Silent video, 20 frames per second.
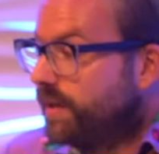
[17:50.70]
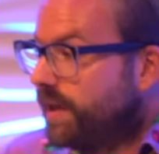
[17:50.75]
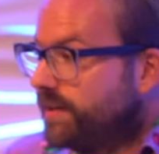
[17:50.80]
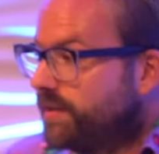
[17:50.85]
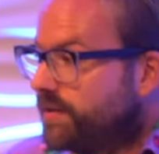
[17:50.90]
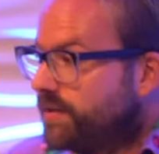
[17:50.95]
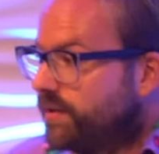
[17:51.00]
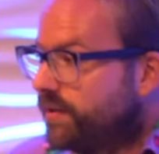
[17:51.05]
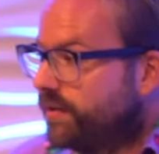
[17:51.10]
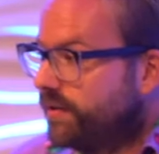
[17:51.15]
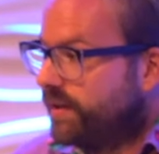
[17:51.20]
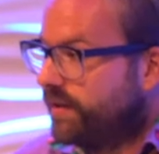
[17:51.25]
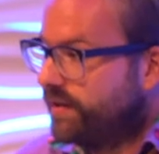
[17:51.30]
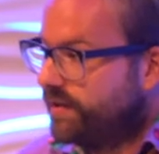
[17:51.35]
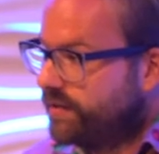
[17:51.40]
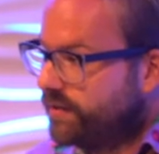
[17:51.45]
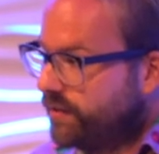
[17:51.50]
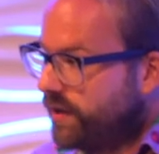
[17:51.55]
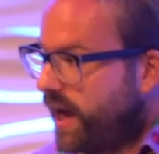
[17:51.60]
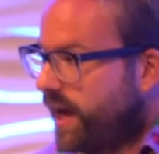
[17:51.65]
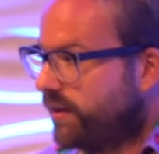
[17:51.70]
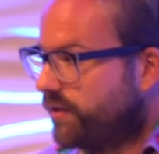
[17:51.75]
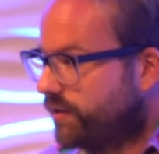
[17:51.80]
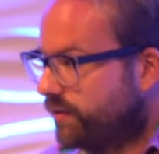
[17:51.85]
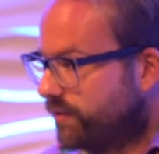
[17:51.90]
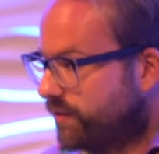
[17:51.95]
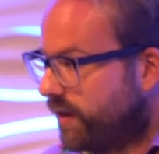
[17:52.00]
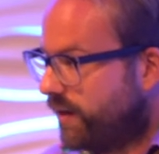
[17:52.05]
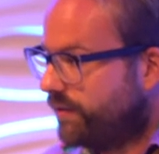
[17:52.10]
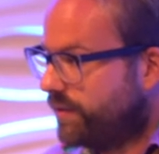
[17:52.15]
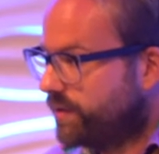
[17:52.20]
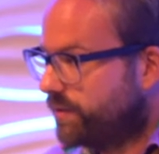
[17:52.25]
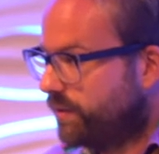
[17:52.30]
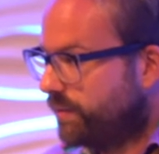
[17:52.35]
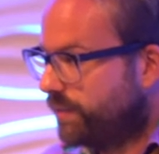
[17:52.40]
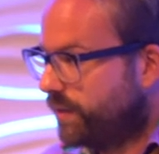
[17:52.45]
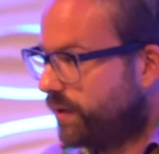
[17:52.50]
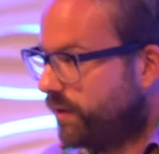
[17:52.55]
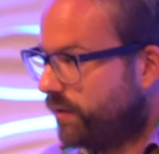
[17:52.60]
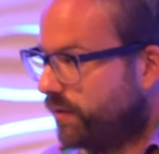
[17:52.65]
Let's turn that into actual
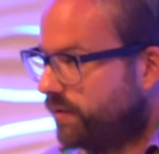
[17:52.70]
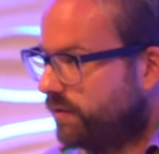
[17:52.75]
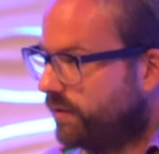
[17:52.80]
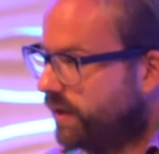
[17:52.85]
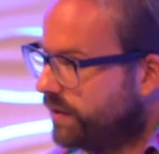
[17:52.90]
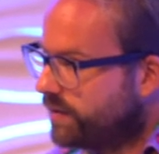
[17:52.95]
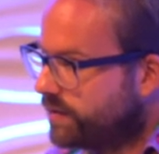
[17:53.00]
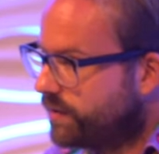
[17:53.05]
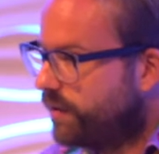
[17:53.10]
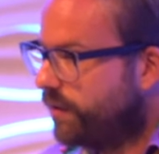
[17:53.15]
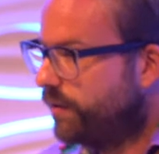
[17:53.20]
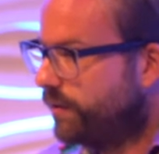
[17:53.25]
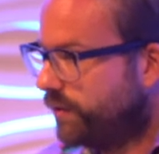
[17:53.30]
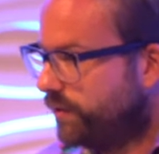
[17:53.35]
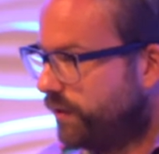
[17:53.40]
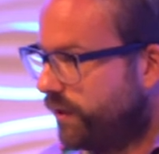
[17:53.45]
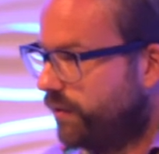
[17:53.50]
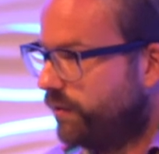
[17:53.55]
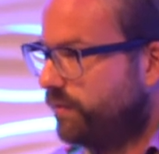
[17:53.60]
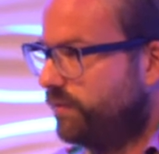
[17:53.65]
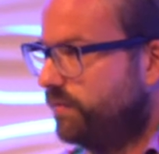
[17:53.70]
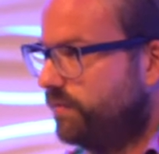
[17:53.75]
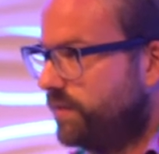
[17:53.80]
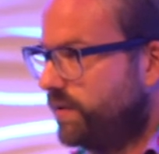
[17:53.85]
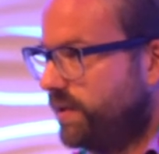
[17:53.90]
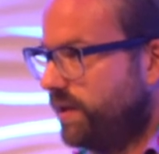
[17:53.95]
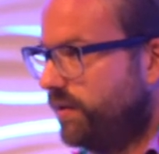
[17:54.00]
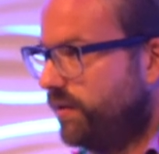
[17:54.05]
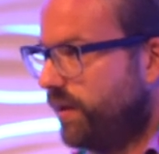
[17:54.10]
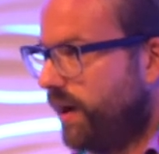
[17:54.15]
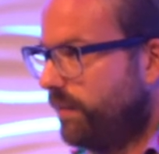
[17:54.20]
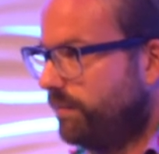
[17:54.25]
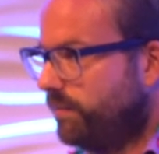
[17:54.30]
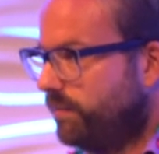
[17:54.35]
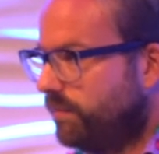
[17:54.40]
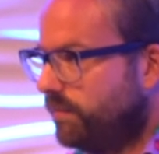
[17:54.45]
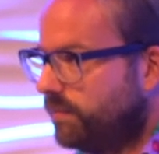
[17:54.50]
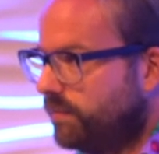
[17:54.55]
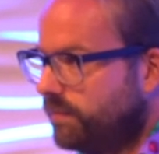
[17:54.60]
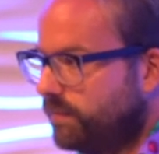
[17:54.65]
JavaScript code. Let's code our own
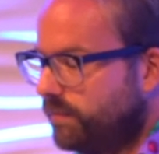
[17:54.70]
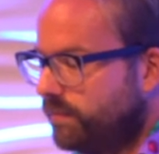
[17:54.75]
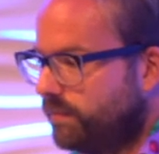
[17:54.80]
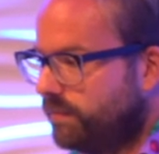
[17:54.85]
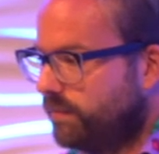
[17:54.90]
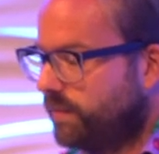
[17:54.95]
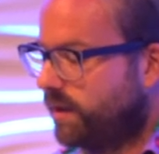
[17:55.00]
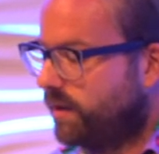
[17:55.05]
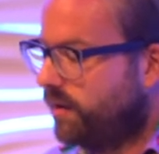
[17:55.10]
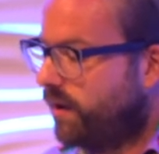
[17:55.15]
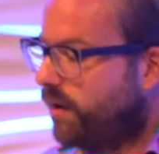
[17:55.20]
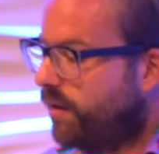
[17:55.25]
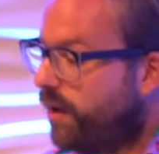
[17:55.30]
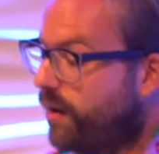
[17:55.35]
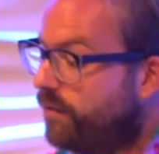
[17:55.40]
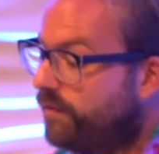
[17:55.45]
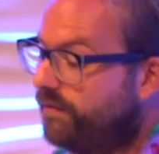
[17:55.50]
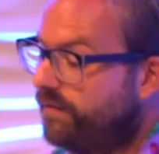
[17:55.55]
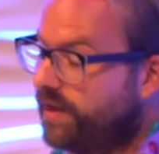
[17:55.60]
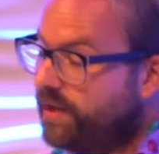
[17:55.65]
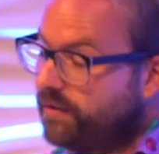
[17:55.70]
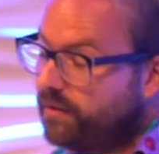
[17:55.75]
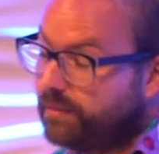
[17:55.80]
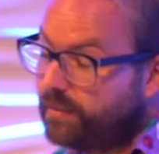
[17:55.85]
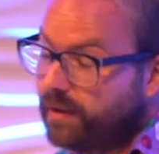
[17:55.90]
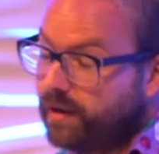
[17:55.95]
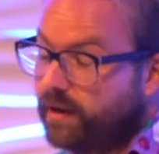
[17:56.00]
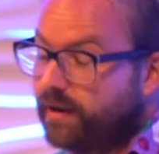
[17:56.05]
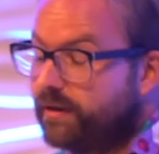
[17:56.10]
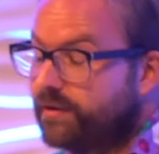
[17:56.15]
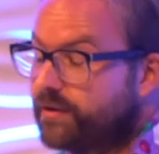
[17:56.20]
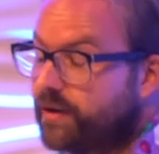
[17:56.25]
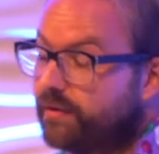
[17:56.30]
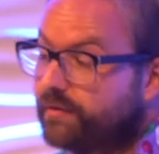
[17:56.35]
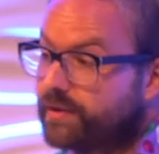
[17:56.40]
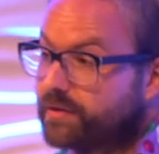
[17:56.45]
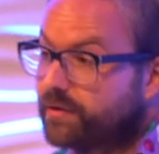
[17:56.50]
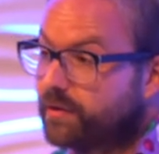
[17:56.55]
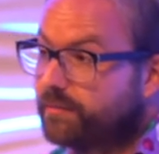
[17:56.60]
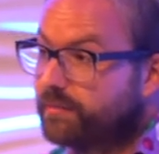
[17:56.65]
DRM, our own video player in
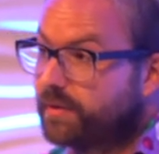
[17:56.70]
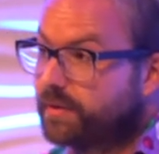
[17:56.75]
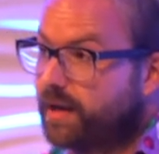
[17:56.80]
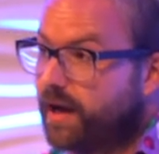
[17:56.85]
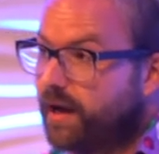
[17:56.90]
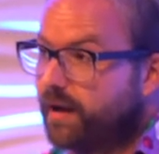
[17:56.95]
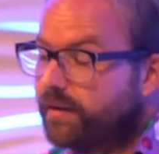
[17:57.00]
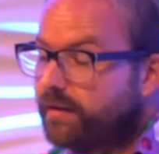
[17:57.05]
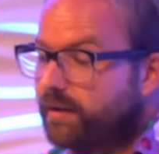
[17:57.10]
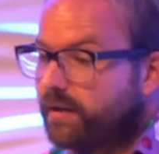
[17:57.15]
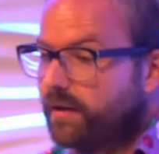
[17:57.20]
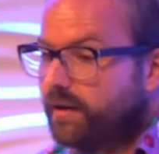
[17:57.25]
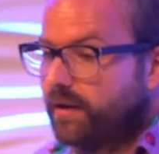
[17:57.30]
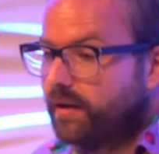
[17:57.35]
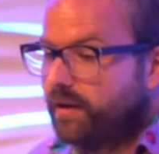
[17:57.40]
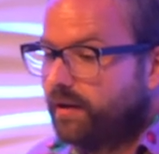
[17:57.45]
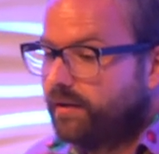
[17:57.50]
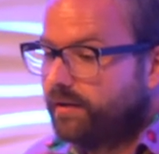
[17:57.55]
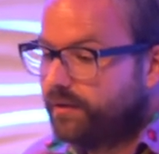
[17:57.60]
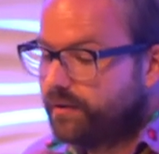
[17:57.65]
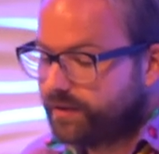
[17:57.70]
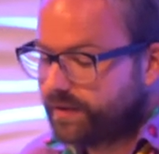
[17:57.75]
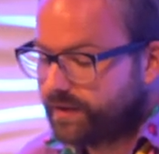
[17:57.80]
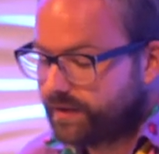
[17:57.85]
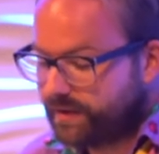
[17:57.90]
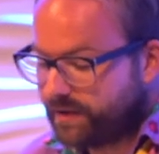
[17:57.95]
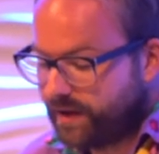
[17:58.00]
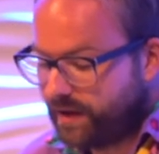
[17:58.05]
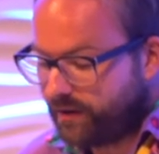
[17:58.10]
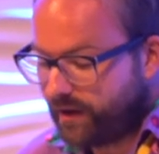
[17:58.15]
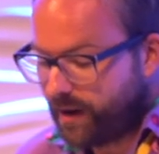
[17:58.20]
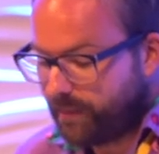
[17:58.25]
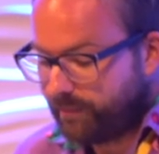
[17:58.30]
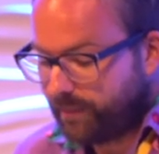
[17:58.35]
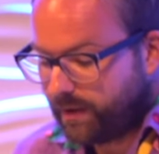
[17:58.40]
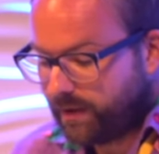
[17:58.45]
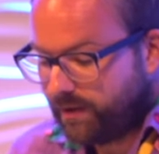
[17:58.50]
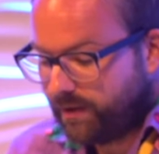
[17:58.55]
JavaScript that uses DRM.